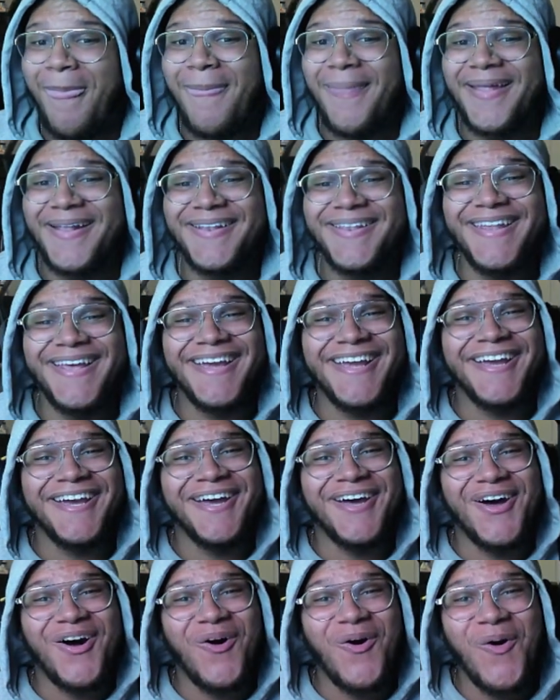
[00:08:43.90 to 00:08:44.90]

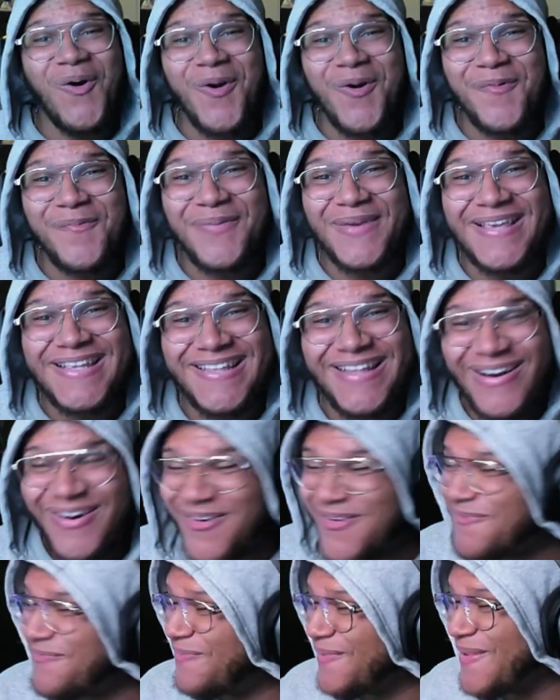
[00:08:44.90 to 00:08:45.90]
Nigga, Orby
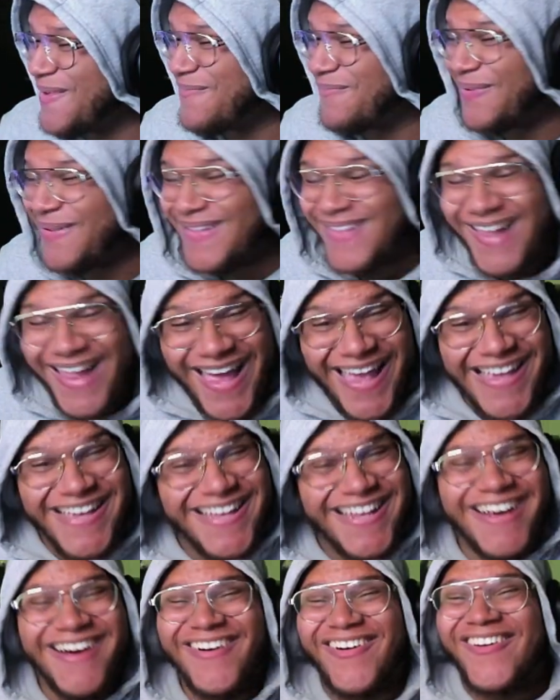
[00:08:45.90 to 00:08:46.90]
don't be
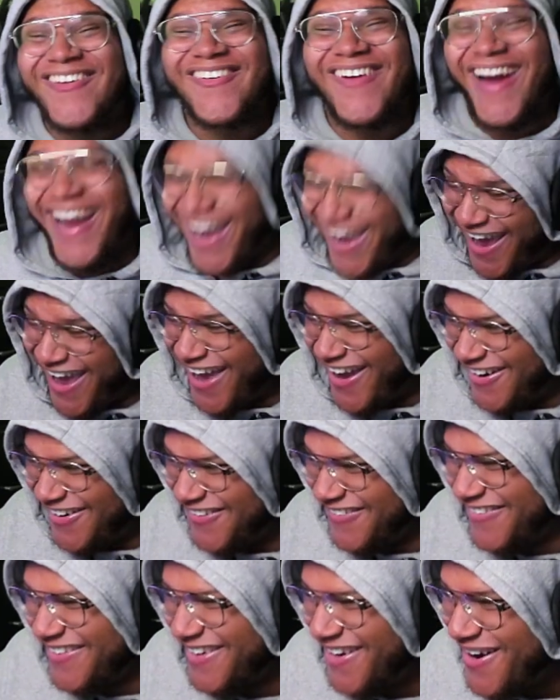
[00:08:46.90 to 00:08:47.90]
playing
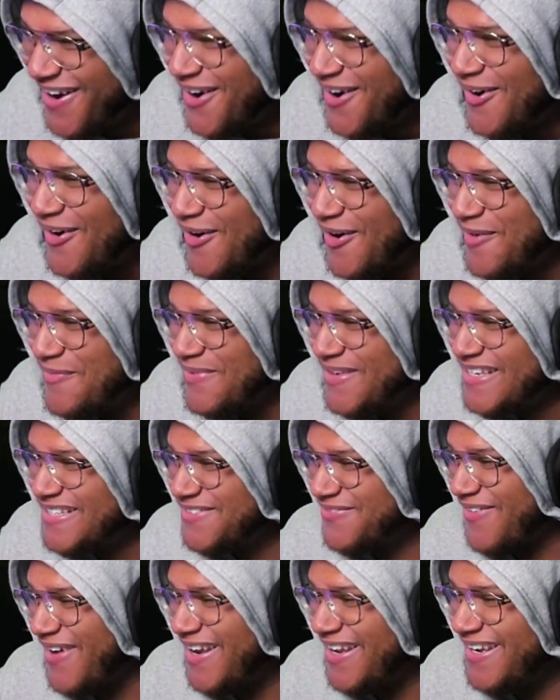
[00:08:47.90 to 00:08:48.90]
around. Orby
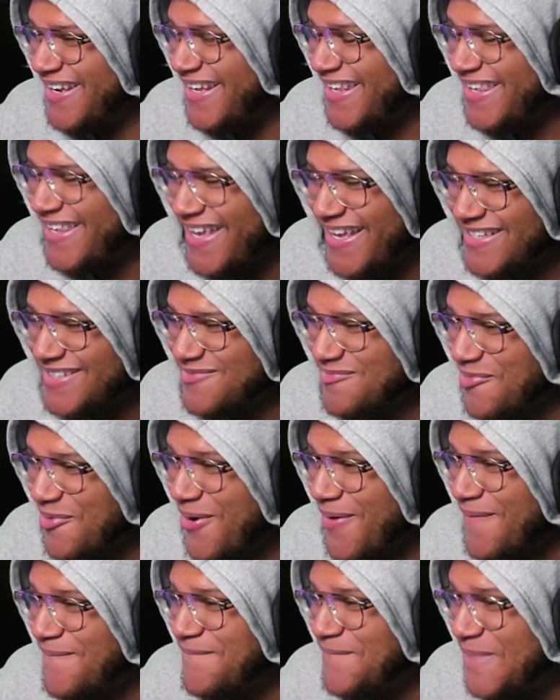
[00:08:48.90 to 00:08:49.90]
is ready to catch
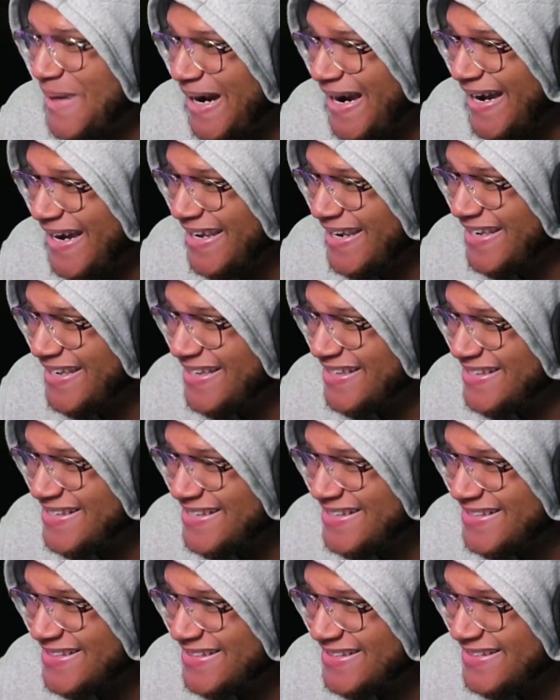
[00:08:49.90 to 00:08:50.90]
more
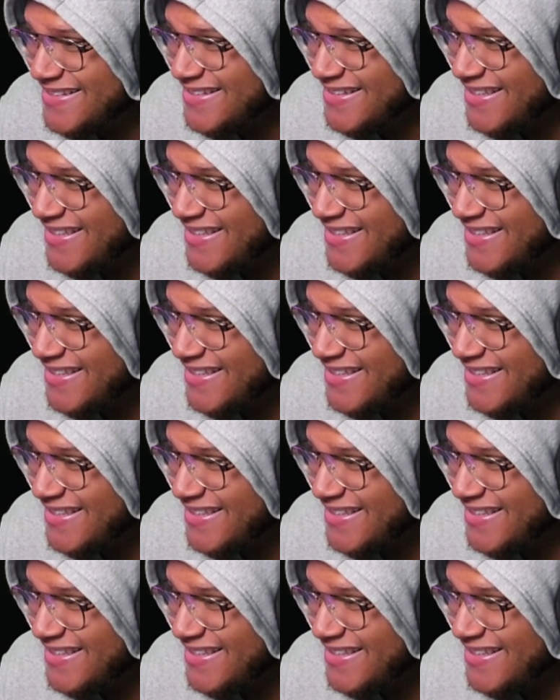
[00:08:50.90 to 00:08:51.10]
bodies.